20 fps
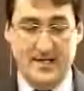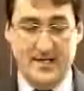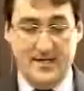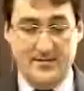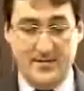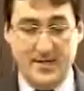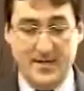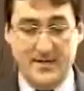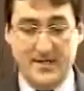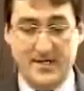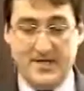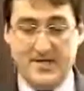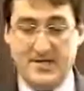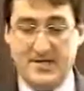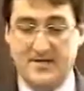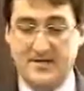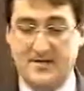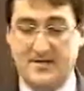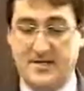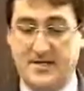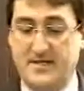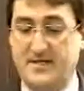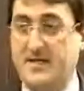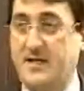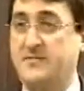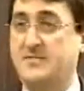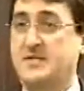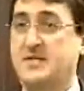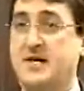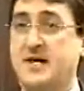And maybe you're starting to think that
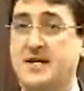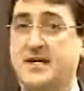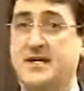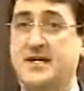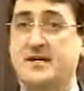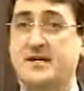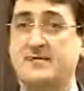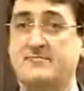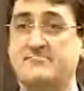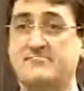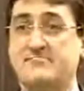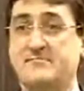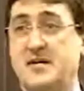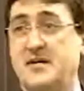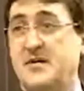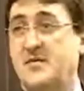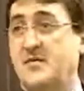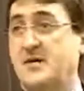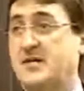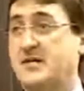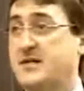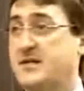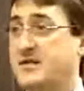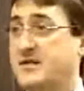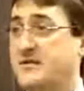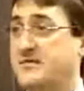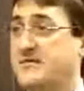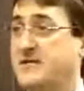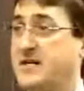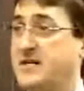I'm psychic, maybe want a
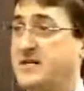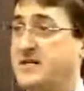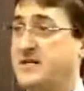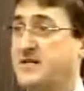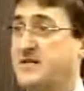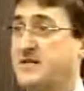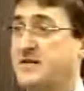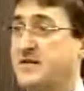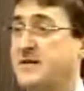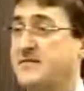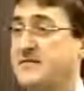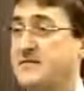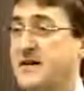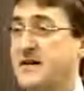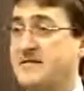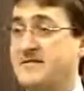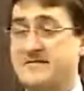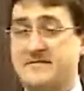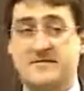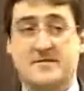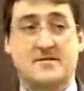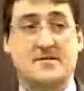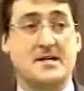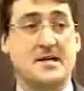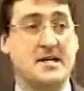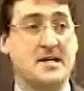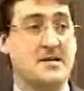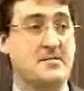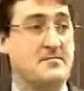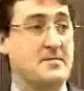little advice on your love life, or
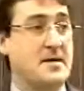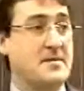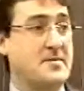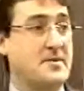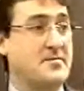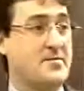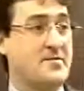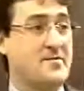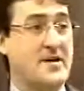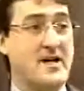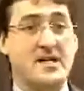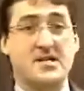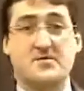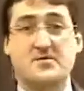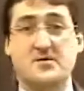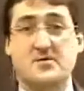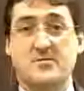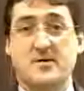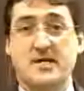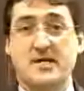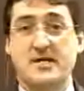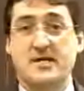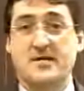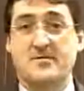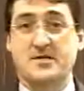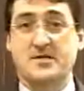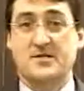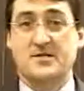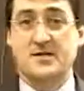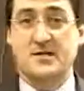maybe provide you with winning
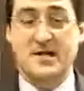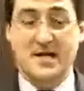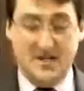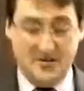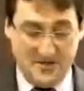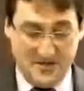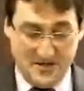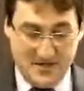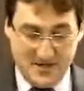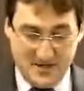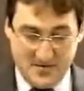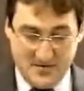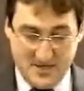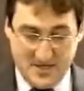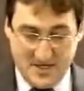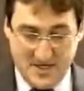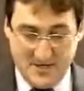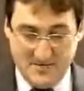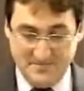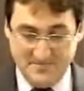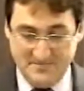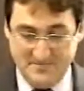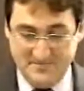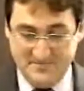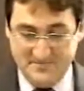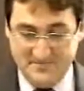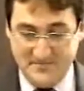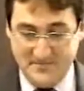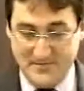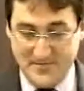numbers to the lottery this weekend.
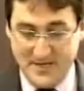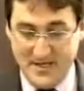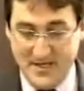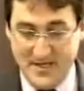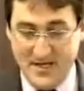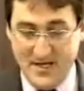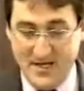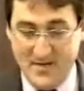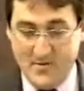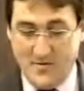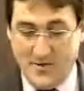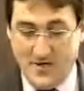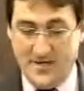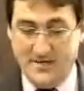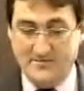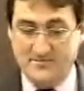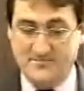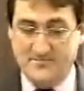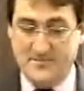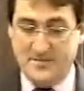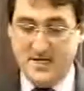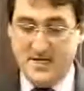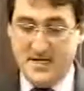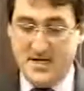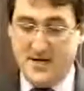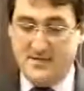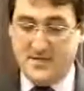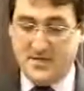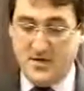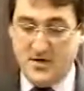Well,
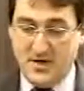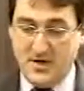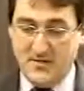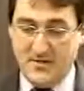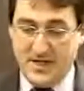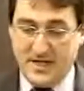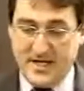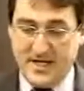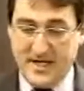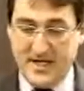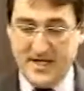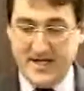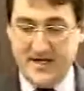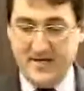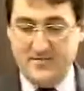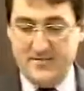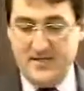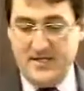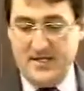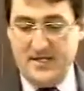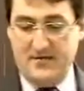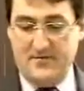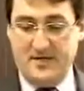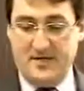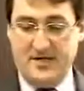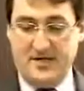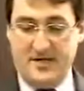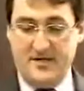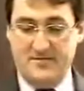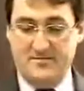I'm sorry, but I can't help you in that
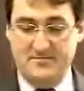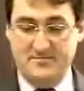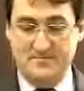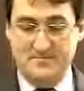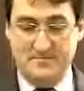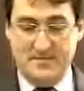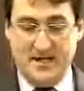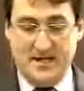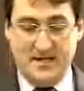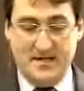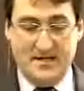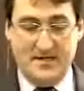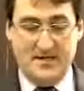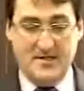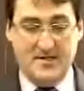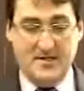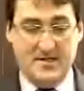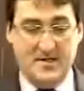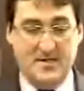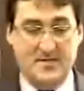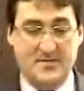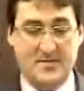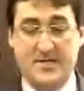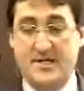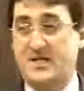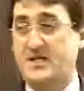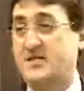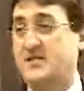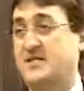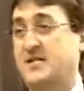regard, because you see, the
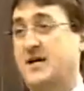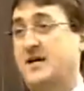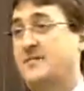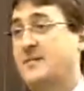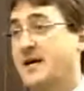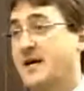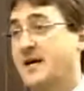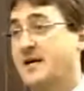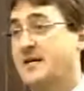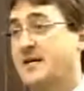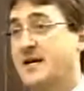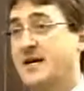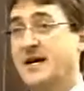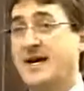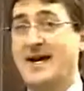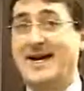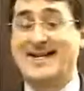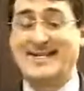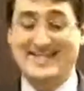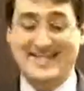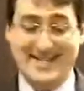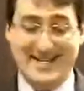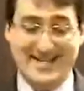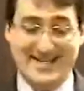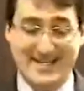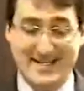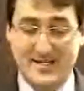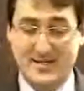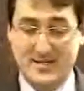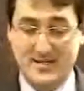predictions I made had
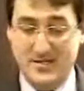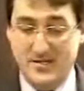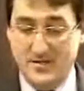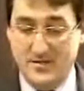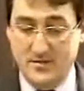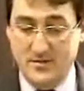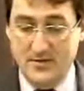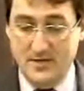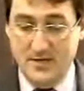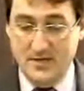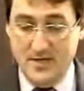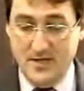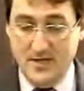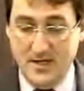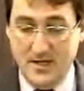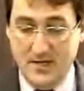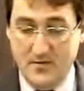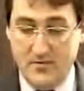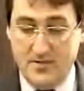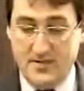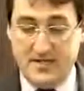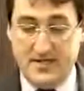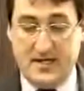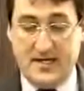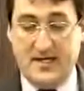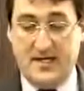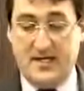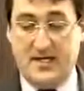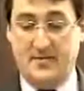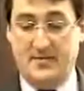nothing to do with
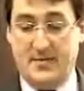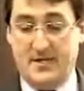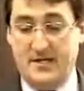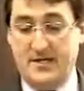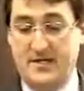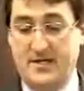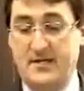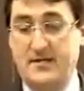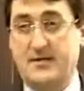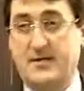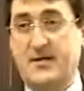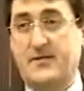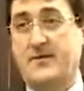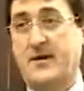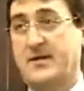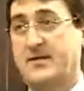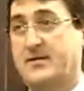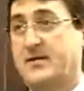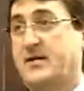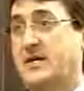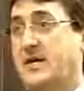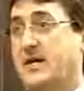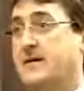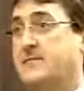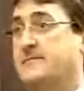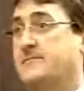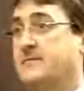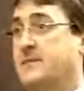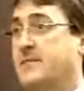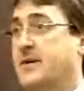psychic ability. They rather
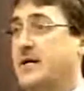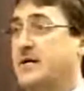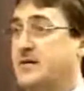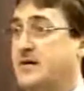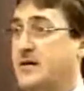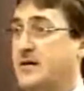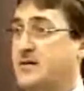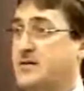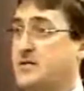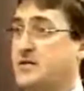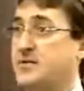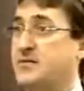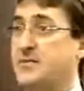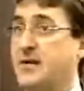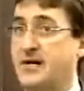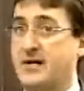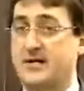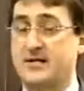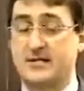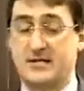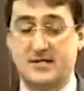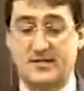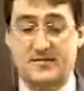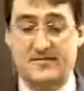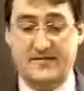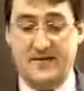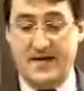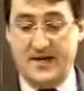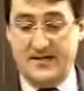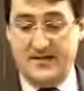came from my knowledge of the markets and the
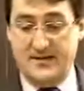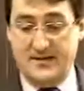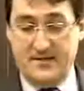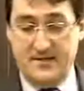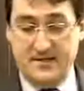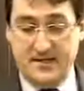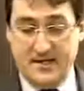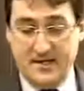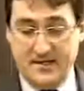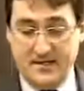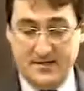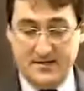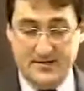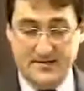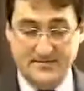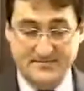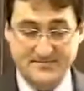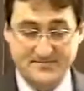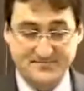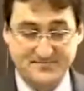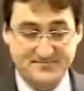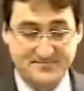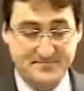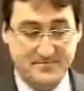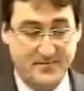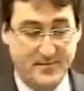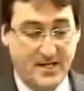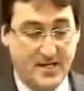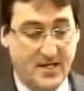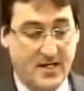fact that they're cyclical.
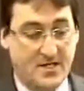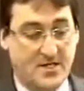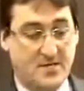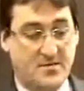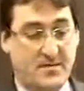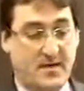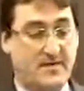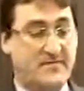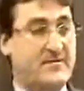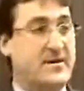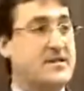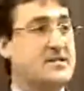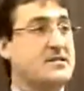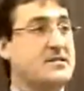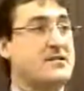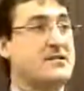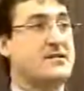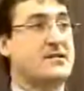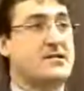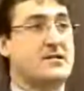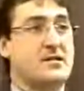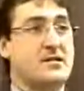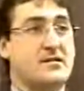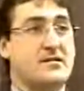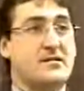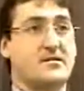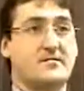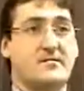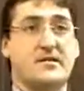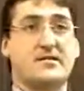So my advice to you this
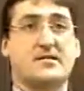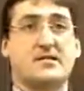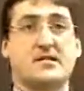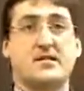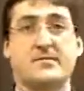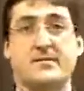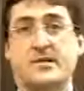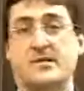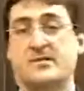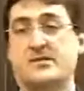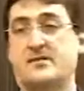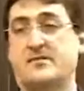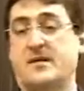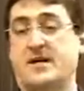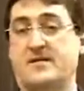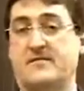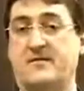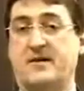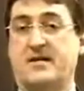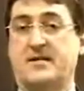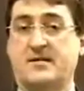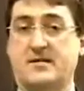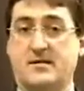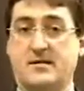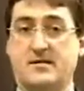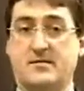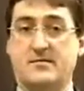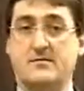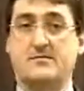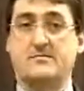year is very similar to my advice to
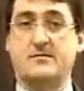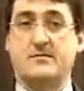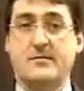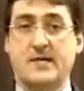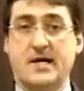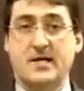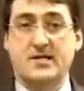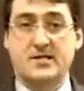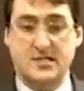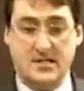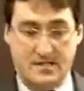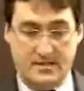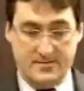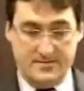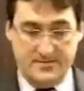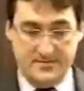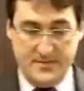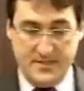you from last year.